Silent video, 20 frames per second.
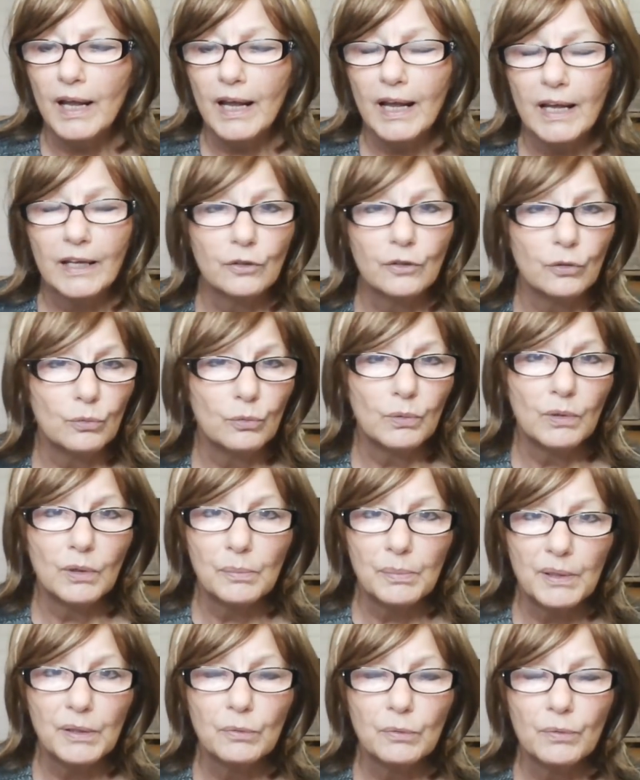and you
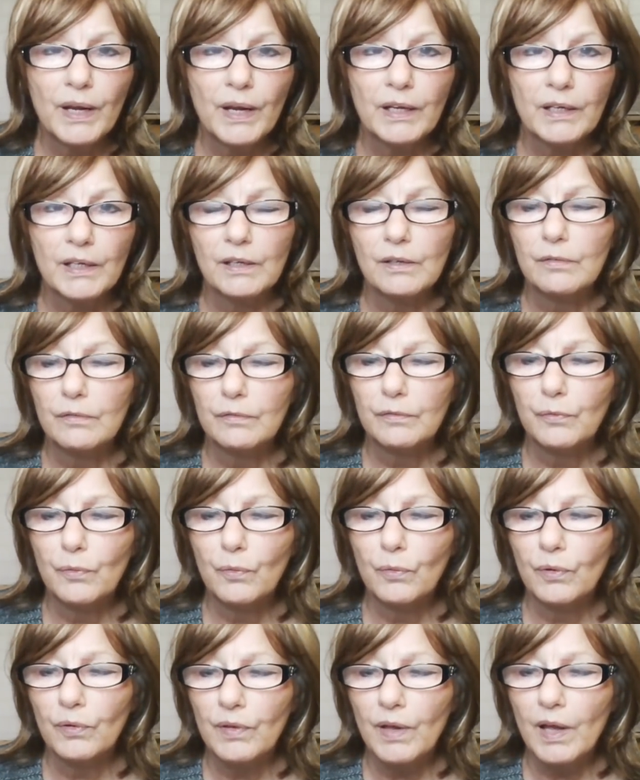will be ready for